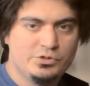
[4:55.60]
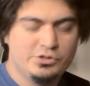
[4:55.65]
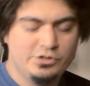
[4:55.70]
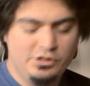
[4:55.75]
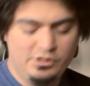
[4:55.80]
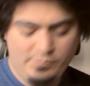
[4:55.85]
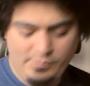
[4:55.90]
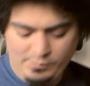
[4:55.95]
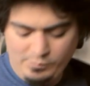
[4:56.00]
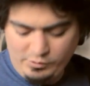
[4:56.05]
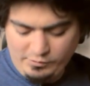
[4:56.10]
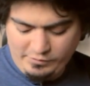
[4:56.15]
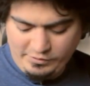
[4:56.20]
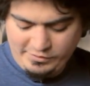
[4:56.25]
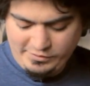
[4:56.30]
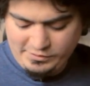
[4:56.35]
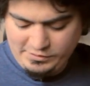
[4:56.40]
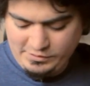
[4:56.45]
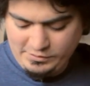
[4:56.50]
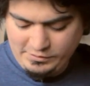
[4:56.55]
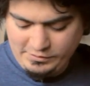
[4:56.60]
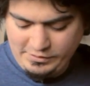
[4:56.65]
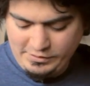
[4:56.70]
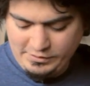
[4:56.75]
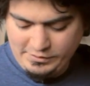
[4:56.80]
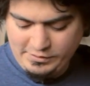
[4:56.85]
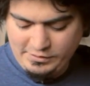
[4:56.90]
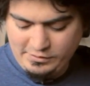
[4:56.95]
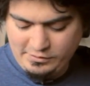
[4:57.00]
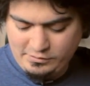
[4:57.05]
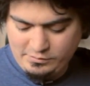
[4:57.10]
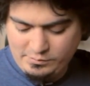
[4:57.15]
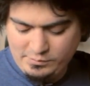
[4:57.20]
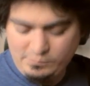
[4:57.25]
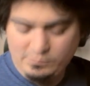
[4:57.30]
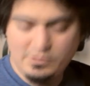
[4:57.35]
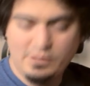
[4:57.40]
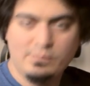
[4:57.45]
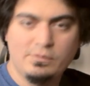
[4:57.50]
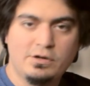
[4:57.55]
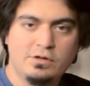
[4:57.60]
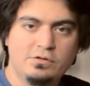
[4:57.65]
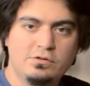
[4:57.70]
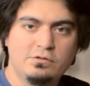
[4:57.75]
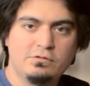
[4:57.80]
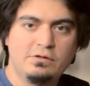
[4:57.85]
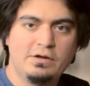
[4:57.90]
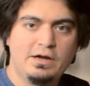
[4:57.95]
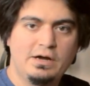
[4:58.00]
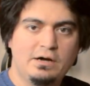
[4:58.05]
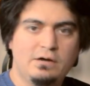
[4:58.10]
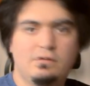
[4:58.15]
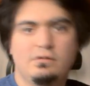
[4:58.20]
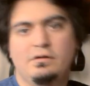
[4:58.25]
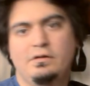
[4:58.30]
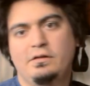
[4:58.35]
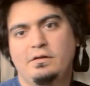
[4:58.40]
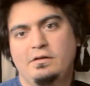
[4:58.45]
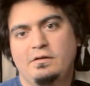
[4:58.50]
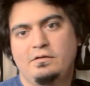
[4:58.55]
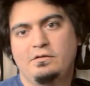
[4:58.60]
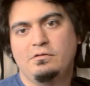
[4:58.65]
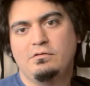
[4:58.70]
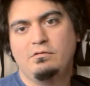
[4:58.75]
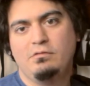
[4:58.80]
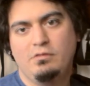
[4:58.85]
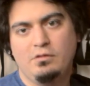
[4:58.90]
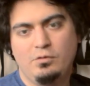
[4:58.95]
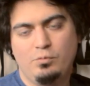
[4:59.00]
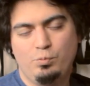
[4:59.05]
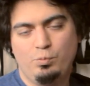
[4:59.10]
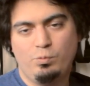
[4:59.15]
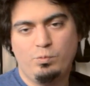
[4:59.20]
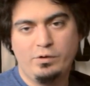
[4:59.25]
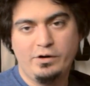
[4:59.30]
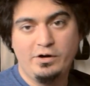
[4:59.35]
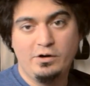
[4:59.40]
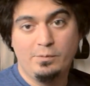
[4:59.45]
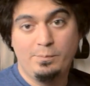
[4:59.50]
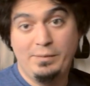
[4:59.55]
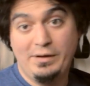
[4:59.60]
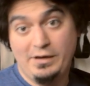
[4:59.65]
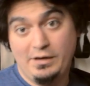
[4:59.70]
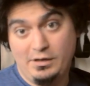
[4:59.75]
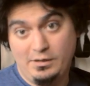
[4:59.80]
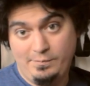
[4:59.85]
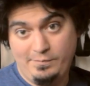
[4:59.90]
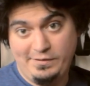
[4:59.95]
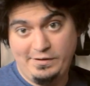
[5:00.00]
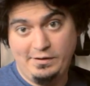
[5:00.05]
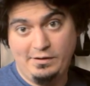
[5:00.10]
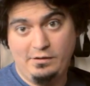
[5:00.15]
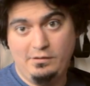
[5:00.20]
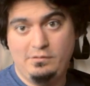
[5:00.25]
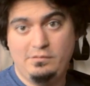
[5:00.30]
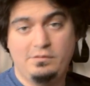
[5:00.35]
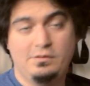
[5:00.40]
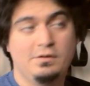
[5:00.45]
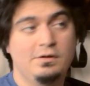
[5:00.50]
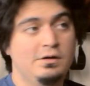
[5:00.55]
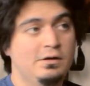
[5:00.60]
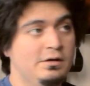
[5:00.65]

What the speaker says: show a little bit more versatility on the instrument, what I'm going to do now is do the rear pickup sound.